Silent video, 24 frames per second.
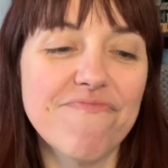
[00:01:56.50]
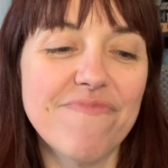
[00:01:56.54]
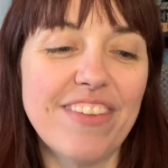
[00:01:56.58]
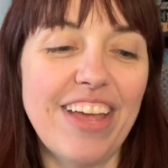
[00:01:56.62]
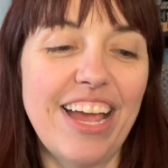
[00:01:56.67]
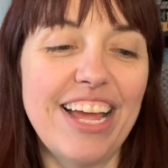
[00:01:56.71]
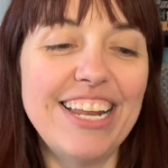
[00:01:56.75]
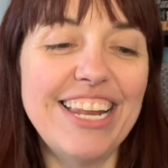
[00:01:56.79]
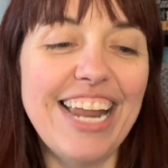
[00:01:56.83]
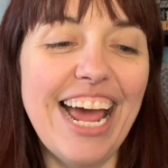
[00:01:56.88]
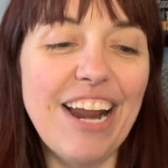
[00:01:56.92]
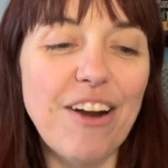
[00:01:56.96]

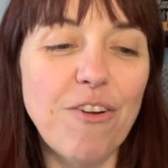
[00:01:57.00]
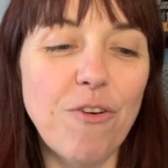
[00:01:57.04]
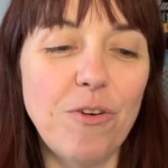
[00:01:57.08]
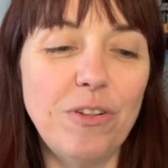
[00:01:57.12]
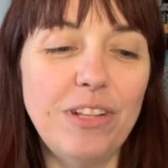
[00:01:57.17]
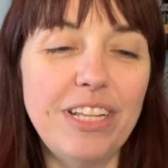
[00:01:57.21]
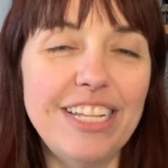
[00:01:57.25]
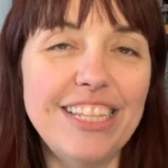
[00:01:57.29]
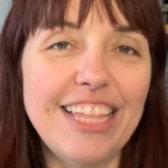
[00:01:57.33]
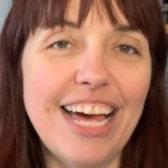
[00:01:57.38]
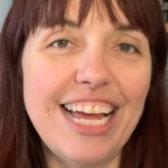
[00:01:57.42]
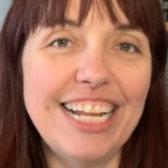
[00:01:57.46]
And not
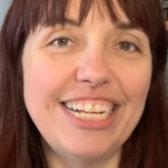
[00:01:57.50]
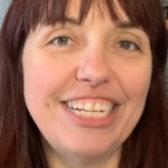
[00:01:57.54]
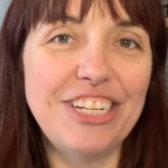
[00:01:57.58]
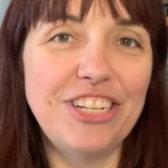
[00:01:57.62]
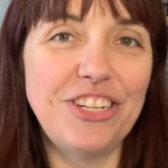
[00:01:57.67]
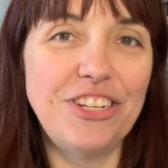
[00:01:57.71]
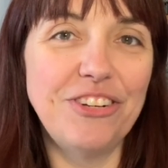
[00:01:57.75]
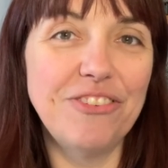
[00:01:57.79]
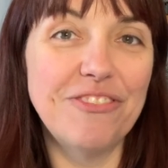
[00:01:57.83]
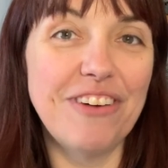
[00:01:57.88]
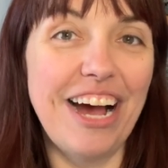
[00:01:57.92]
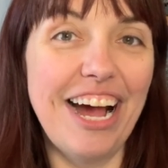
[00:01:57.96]
only that,
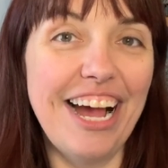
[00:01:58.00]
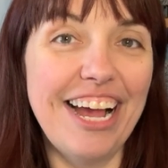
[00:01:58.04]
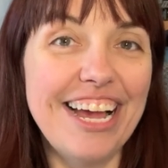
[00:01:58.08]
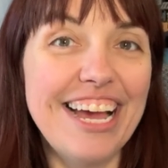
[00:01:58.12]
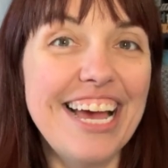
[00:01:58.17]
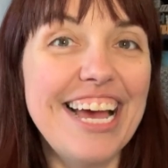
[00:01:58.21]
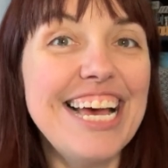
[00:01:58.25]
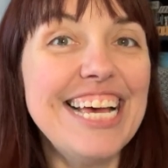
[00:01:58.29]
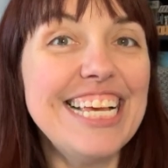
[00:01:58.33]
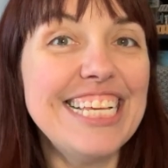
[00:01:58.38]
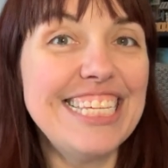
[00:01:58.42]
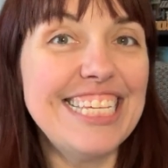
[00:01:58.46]
did you?
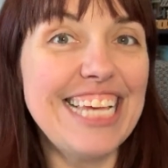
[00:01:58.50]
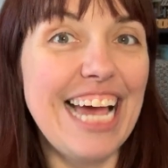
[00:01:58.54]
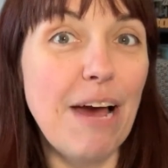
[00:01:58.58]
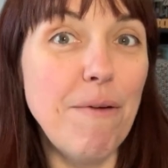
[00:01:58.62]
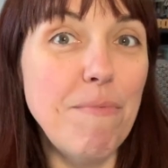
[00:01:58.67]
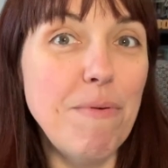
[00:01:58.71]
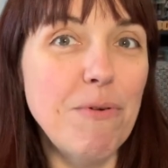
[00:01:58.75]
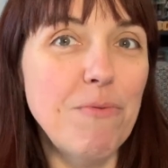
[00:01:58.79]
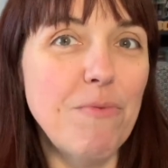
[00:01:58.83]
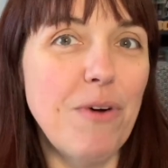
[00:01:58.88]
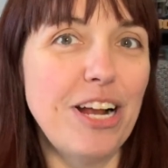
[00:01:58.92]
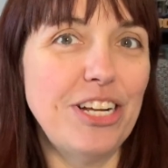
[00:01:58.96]
See,
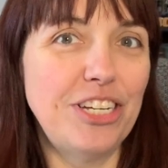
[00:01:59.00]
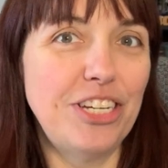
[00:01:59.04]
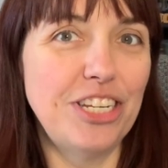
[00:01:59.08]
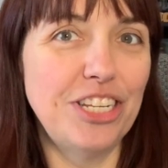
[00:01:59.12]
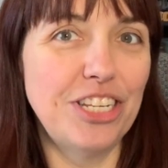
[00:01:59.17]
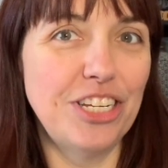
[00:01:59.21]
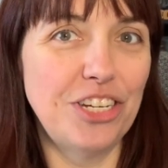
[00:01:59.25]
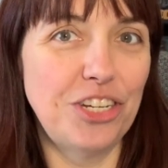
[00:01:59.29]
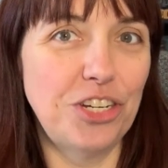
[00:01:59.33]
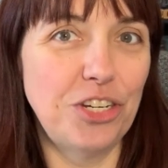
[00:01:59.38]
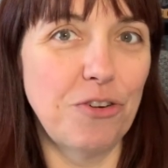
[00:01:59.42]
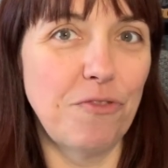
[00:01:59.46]
I've been
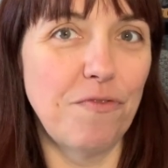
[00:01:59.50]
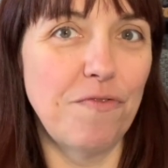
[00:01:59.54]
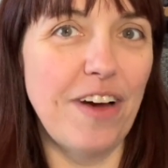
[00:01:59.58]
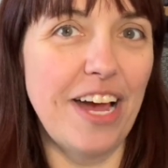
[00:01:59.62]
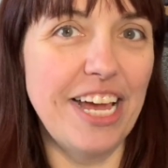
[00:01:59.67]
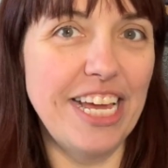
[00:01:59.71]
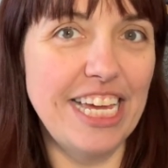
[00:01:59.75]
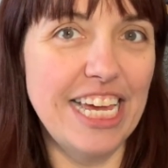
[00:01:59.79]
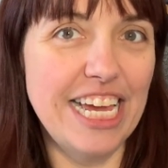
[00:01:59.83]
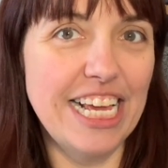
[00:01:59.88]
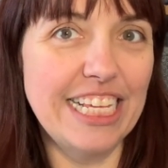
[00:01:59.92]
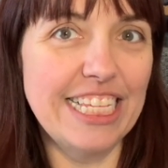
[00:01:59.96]
watching the show
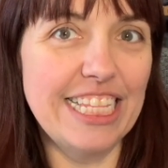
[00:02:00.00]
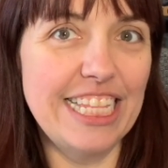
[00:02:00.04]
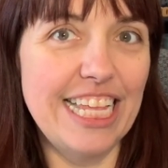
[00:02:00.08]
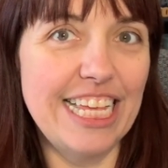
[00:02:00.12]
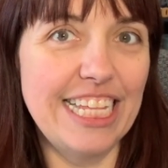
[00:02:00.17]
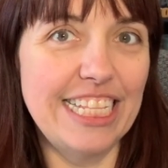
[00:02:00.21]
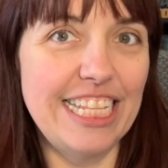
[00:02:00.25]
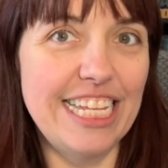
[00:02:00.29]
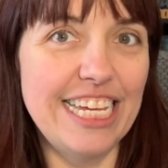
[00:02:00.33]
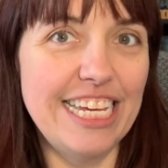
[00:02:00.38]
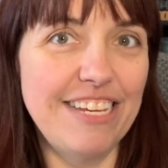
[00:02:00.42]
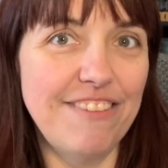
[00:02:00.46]
Vikings
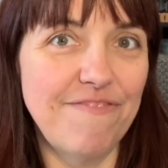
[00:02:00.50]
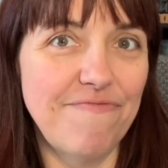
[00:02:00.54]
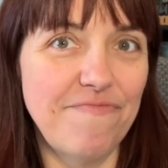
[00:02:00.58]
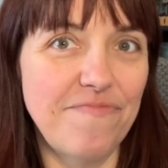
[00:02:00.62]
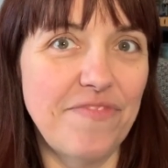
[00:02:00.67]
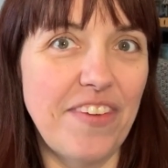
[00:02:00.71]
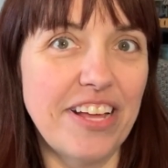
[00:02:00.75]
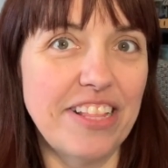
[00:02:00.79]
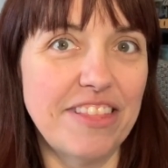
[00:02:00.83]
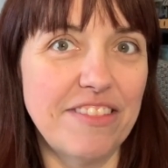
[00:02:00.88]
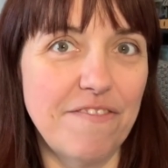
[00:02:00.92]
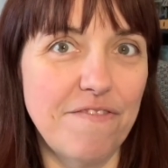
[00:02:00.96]
lately,
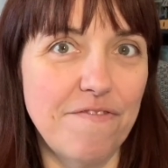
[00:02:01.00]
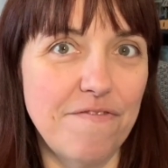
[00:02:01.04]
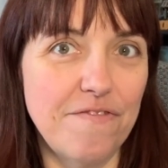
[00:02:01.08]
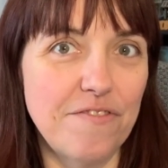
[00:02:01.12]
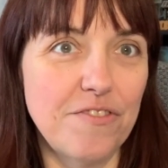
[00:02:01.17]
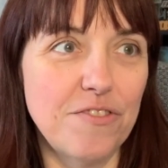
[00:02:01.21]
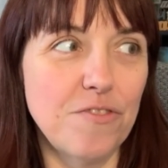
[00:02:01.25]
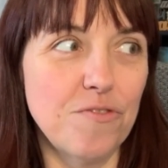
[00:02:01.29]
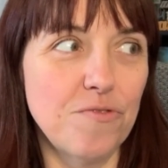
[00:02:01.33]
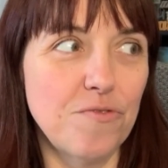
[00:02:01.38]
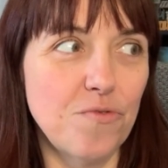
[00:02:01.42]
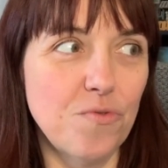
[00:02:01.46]
like
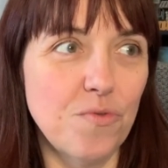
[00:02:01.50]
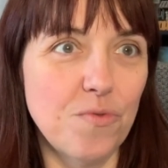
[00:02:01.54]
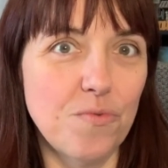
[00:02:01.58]
you